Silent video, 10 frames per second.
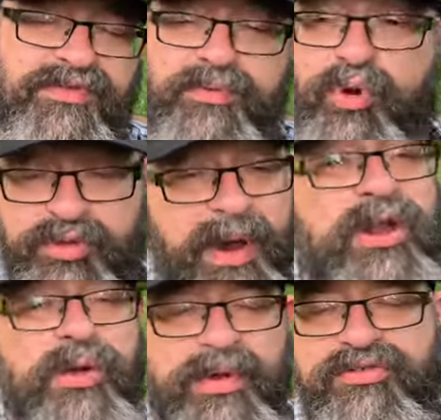from North
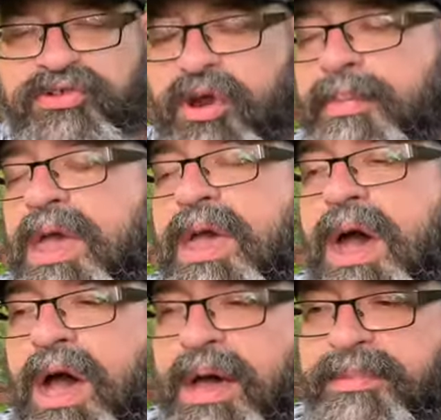America, Western Europe.
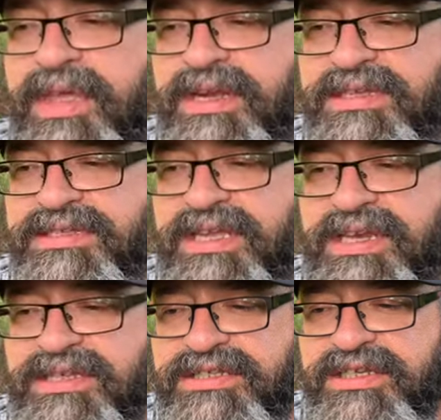It
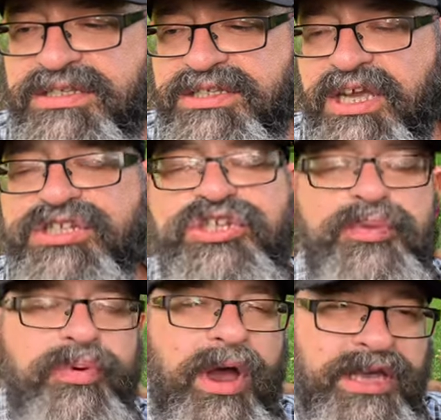is such a
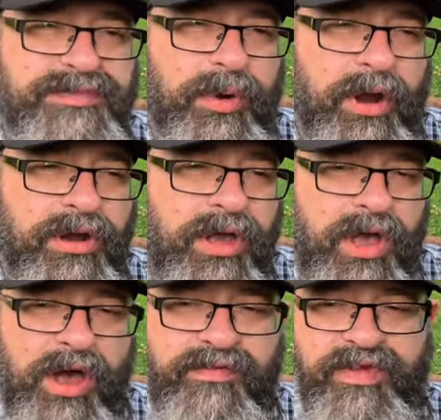surprise part
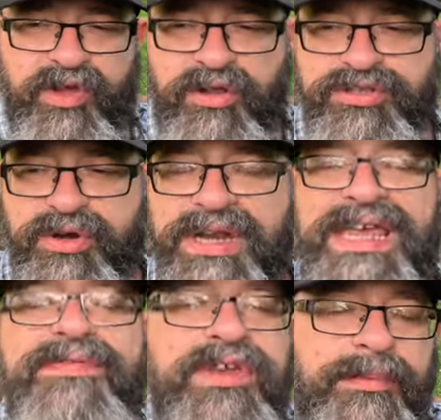of the culture. And
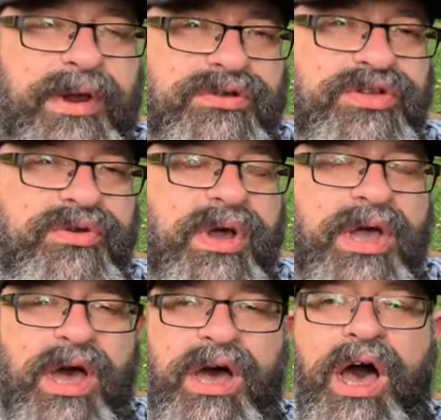even compared to
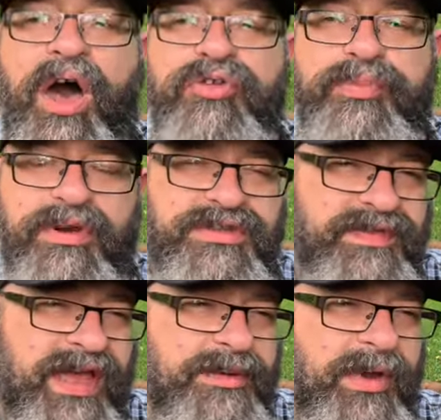other parts of Latin